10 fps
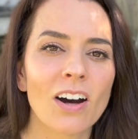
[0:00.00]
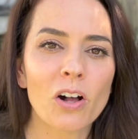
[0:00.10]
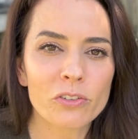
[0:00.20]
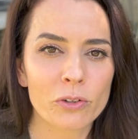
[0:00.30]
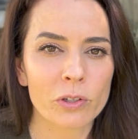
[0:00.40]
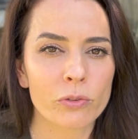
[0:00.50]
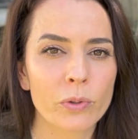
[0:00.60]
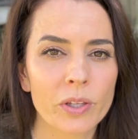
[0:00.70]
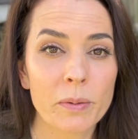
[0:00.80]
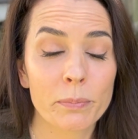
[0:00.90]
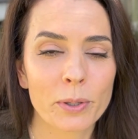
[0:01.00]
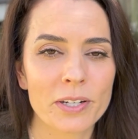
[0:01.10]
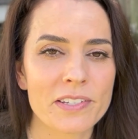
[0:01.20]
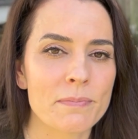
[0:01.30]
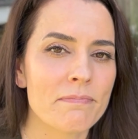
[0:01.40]
Also, it's really
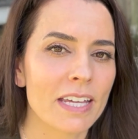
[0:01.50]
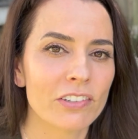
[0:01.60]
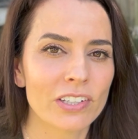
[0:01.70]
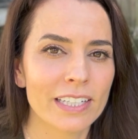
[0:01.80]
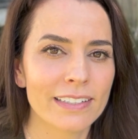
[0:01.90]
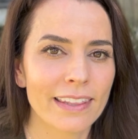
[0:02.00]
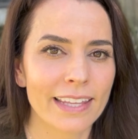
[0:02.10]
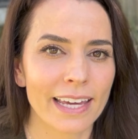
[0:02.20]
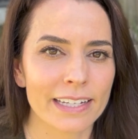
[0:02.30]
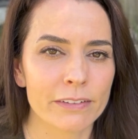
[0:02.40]
important to mention that